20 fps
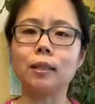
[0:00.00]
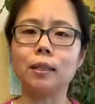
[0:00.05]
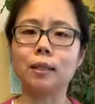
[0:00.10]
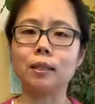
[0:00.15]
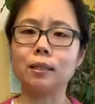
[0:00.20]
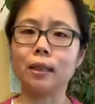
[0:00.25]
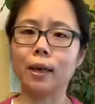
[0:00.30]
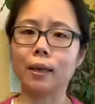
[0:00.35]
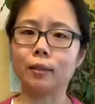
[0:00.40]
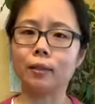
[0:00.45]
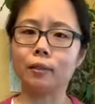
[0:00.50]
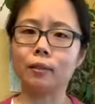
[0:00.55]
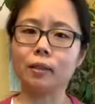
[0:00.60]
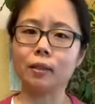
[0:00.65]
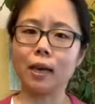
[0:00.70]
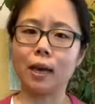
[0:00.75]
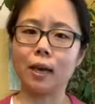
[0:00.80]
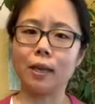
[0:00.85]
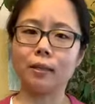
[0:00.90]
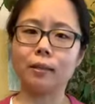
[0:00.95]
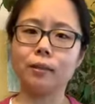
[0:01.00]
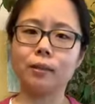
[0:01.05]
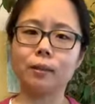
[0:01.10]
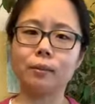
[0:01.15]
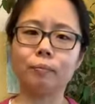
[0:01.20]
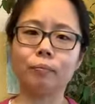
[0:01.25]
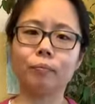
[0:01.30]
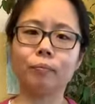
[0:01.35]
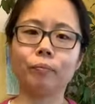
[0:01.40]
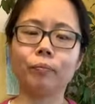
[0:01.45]
these exercise
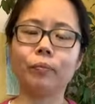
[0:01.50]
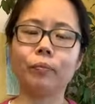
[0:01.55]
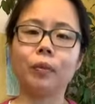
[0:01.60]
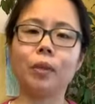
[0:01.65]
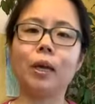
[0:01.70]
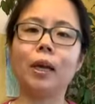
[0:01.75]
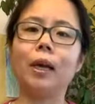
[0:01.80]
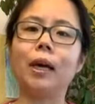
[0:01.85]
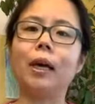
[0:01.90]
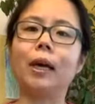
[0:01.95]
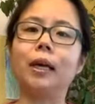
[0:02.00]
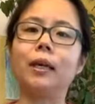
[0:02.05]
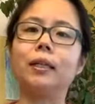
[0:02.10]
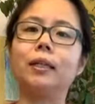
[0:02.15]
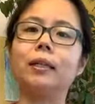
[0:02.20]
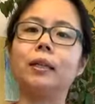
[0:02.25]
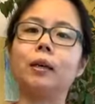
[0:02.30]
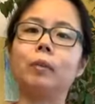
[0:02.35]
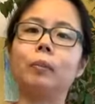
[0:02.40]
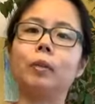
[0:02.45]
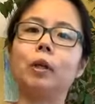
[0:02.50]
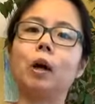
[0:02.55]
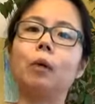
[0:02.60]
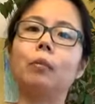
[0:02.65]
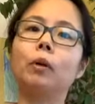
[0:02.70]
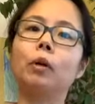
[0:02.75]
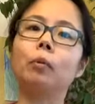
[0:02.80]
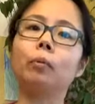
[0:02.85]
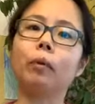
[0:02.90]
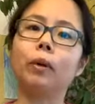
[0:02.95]
and
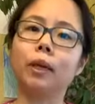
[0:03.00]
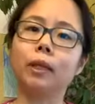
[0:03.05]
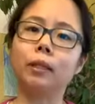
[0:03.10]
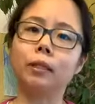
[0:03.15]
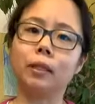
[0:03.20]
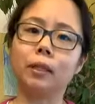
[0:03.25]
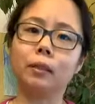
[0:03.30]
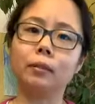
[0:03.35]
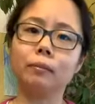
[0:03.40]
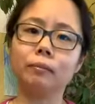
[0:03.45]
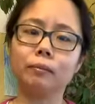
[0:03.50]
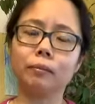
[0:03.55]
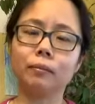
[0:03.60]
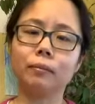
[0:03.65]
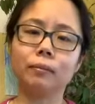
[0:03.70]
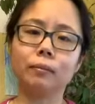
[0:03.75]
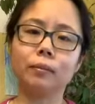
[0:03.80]
abdominal breathing.